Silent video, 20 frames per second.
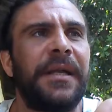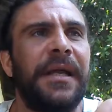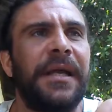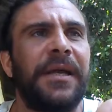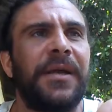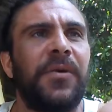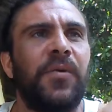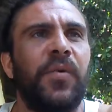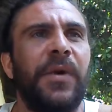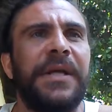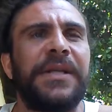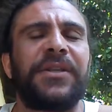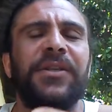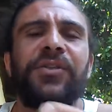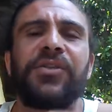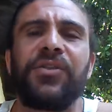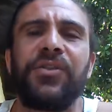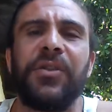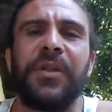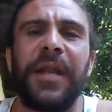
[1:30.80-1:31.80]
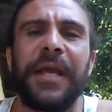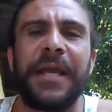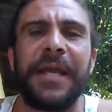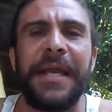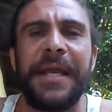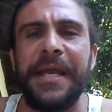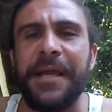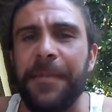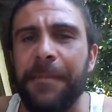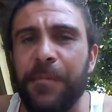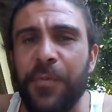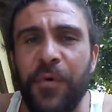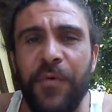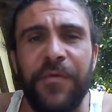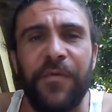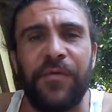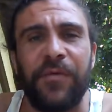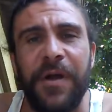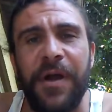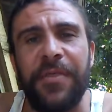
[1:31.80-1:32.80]
like, when he's, like, he can
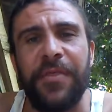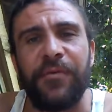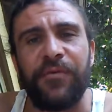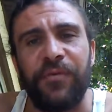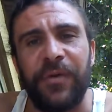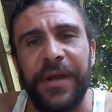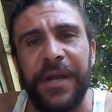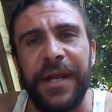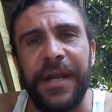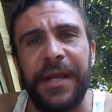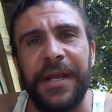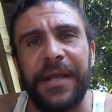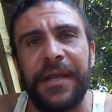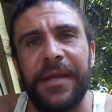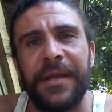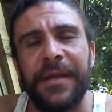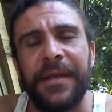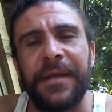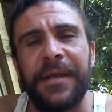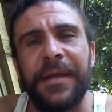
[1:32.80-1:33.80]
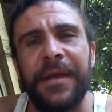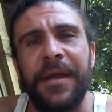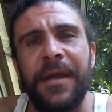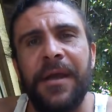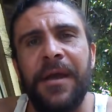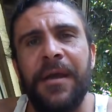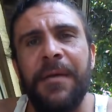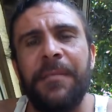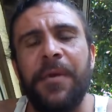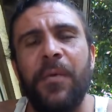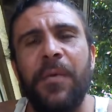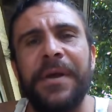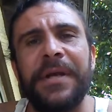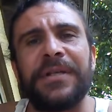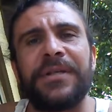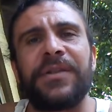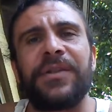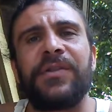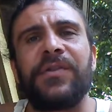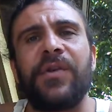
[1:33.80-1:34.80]
move around the ring, but when
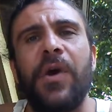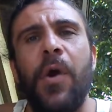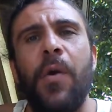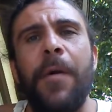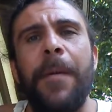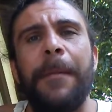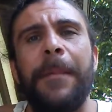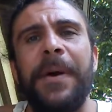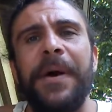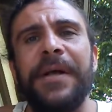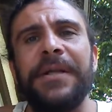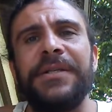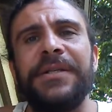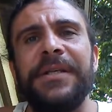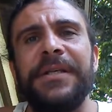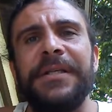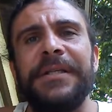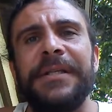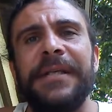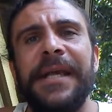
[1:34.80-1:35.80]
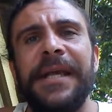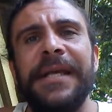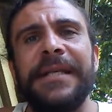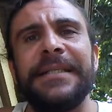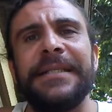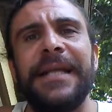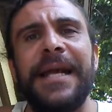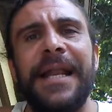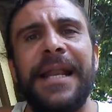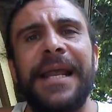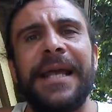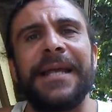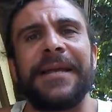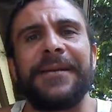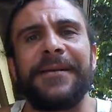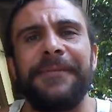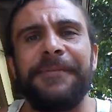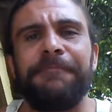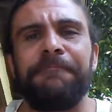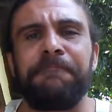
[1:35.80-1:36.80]
he's throwing punches, he's not,
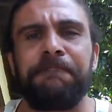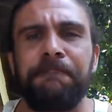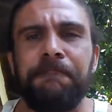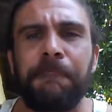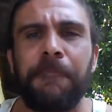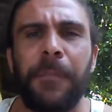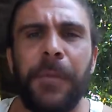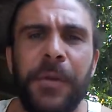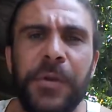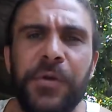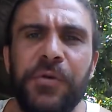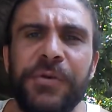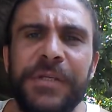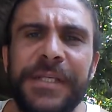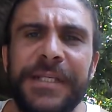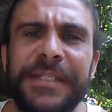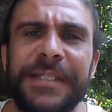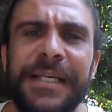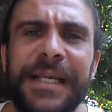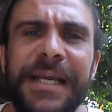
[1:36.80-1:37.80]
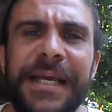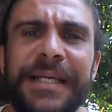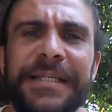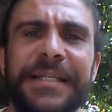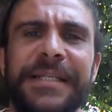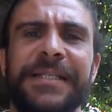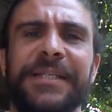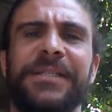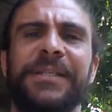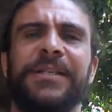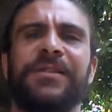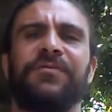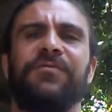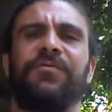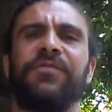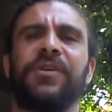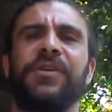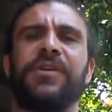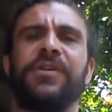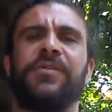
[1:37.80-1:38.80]
like, using his legs. It's just
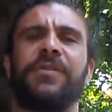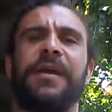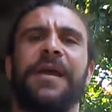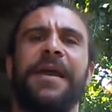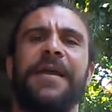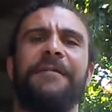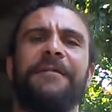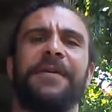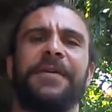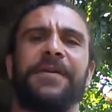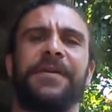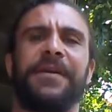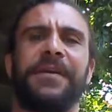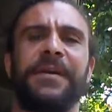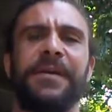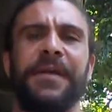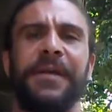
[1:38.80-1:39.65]
real heavy.